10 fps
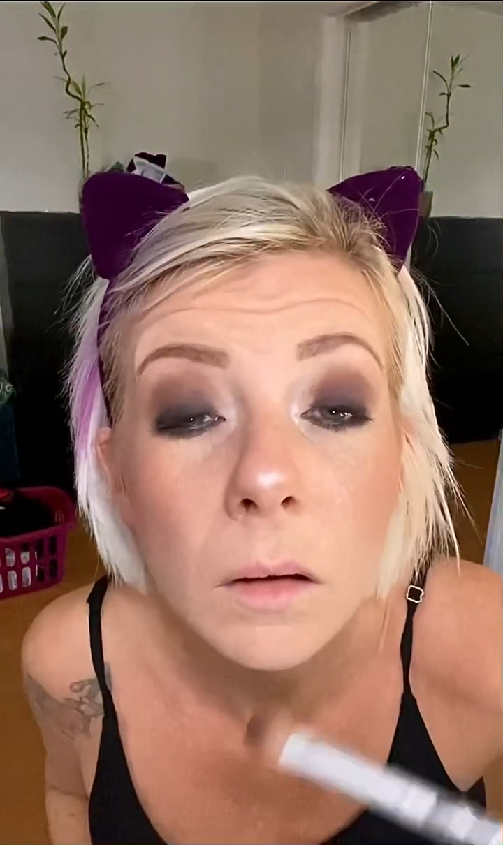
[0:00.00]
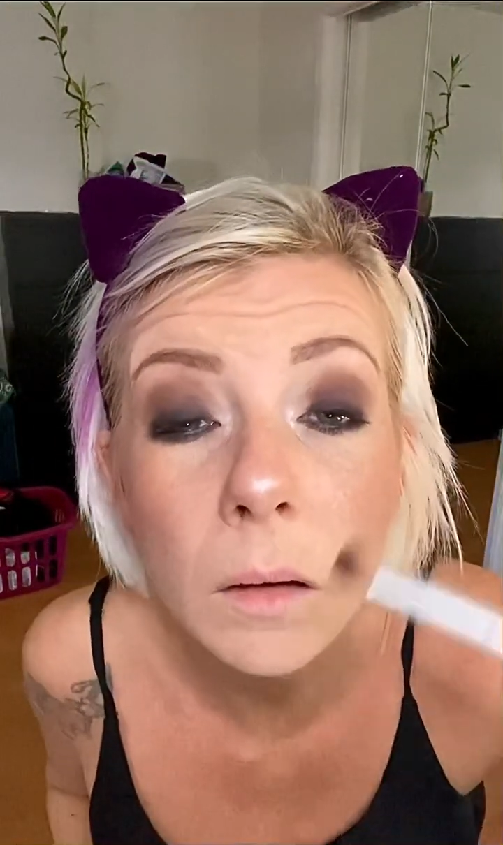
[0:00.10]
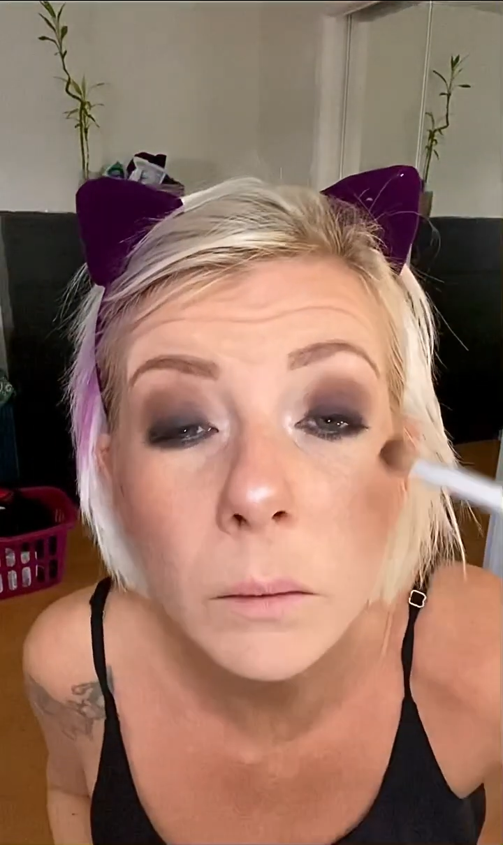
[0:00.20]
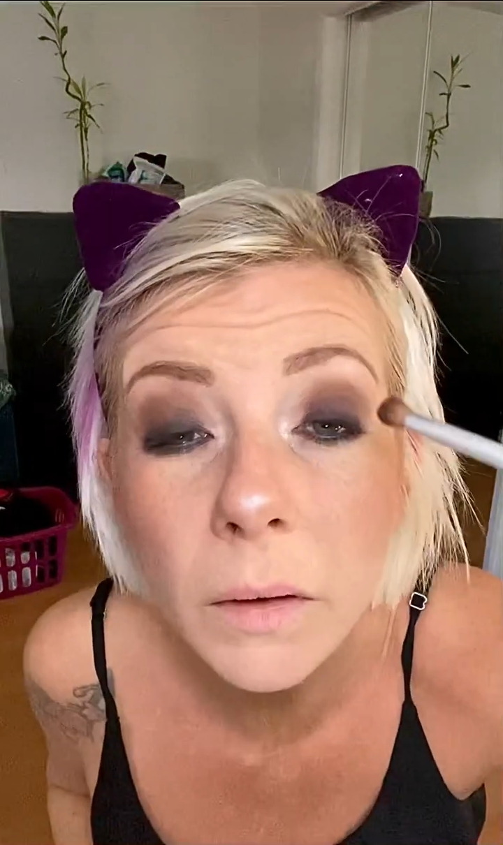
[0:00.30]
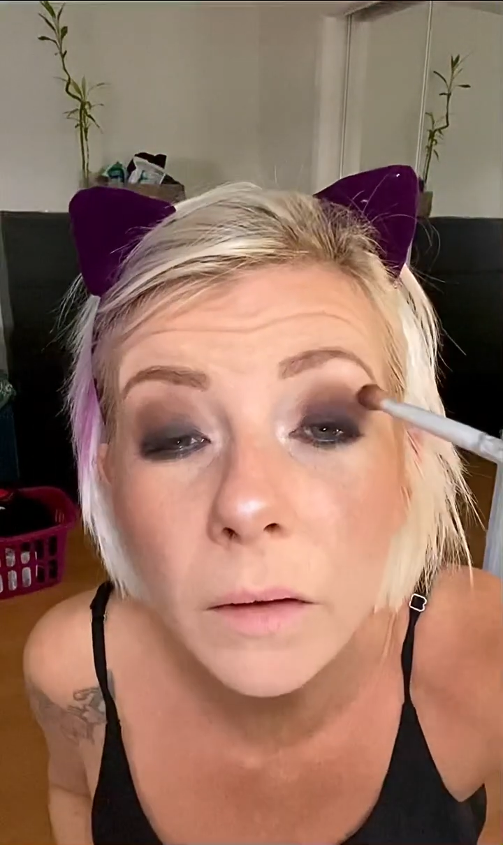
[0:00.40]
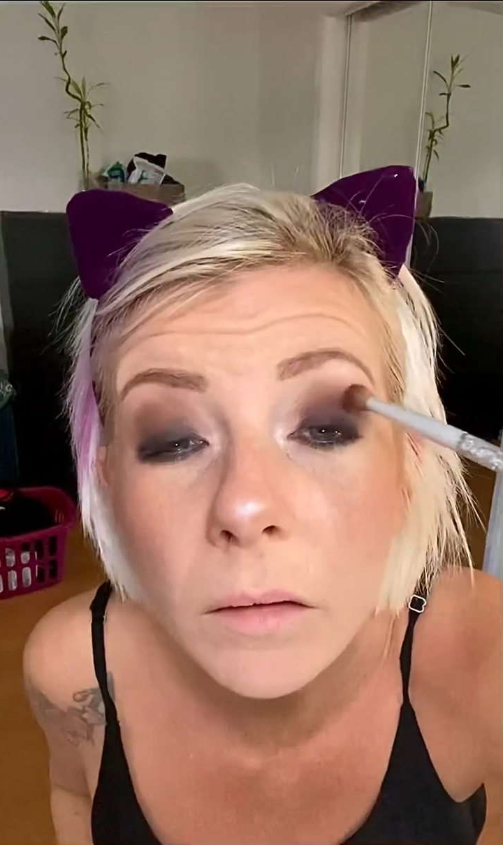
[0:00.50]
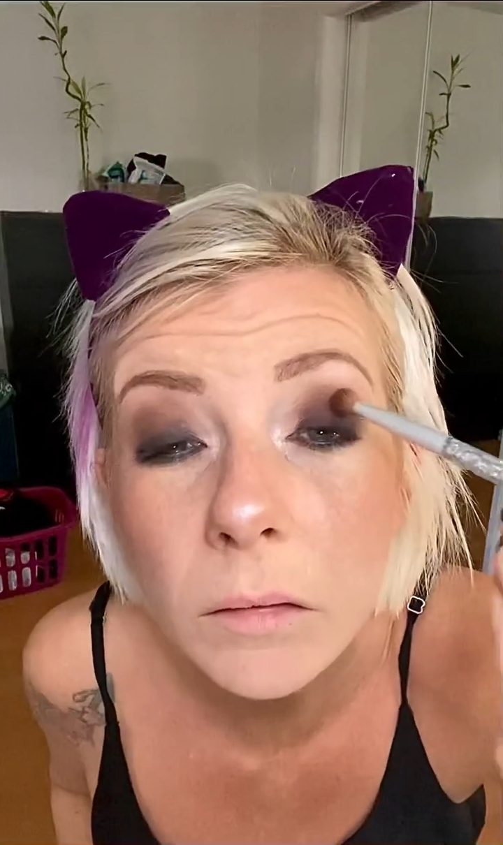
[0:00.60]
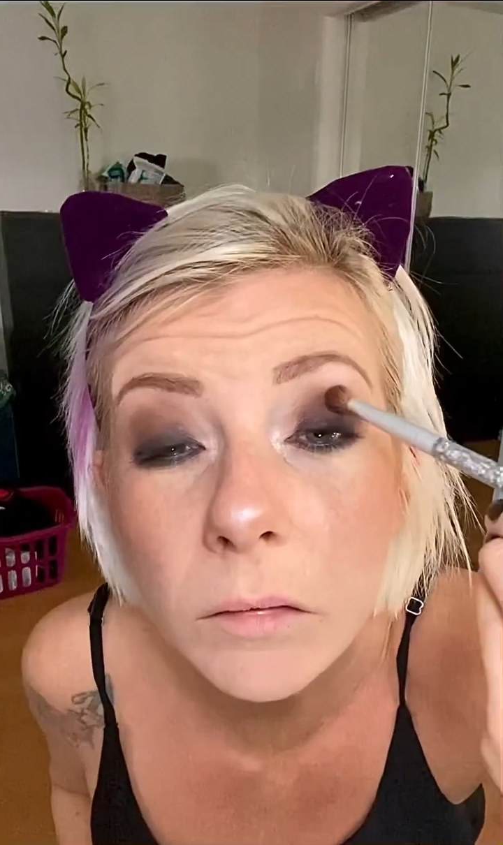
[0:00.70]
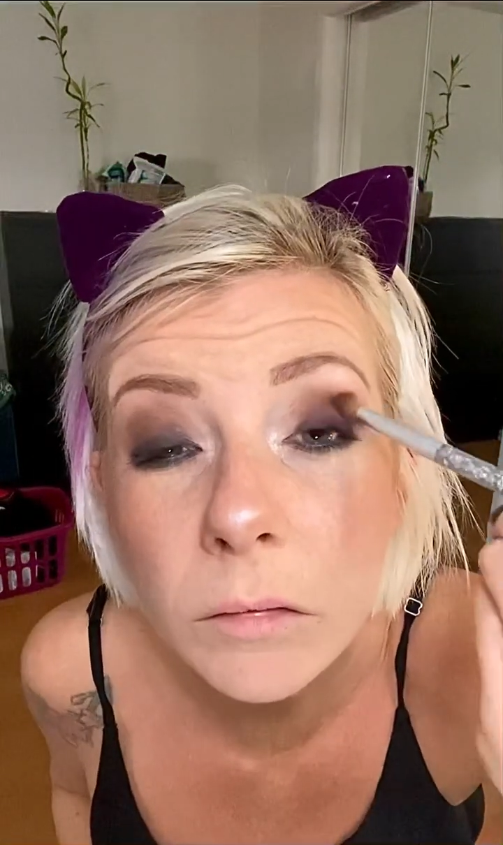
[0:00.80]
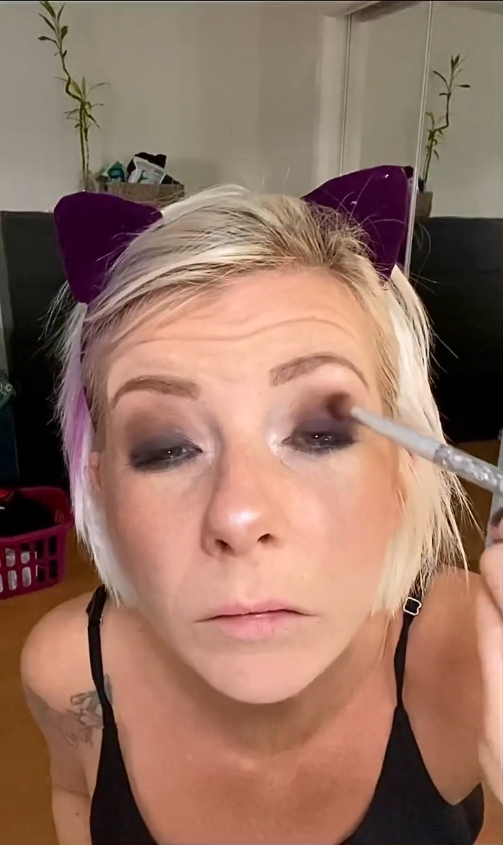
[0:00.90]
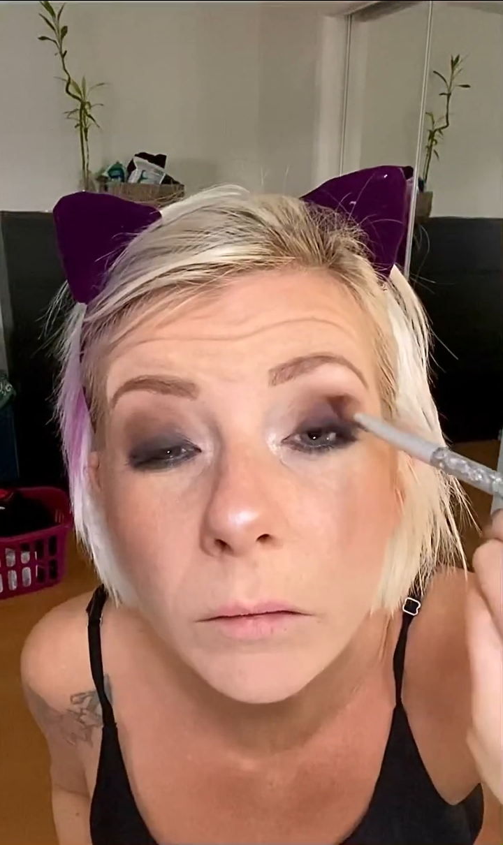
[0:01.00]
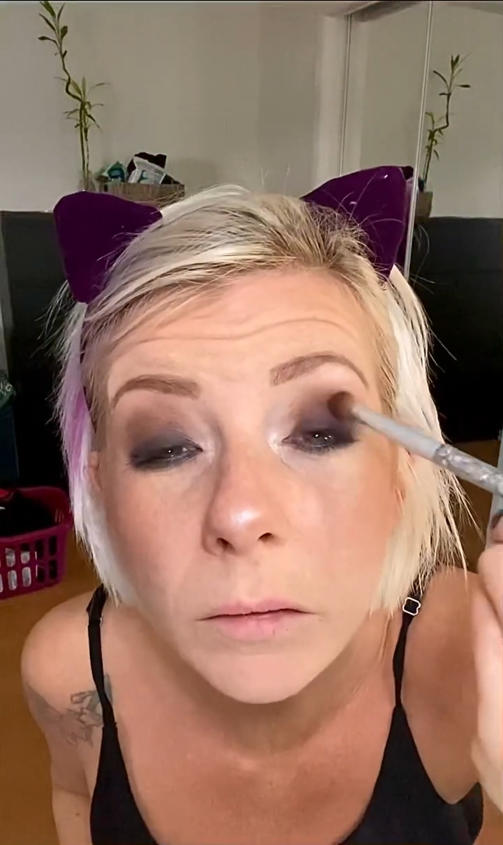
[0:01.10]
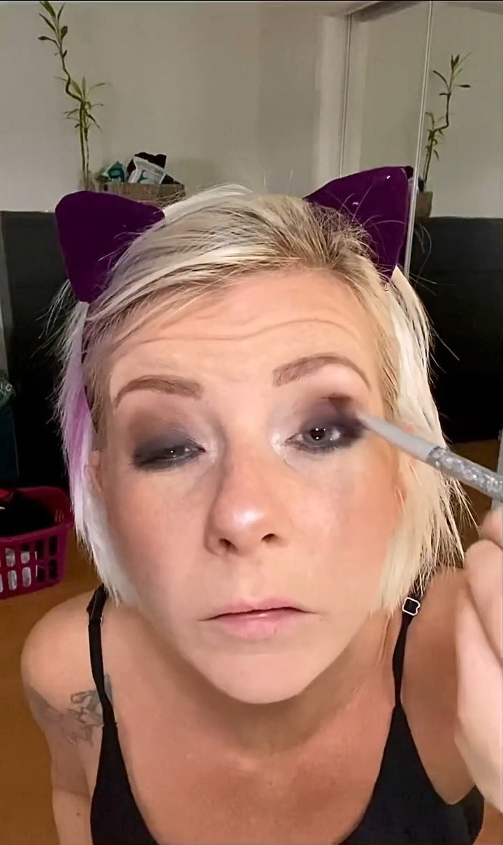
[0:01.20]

Okay, so I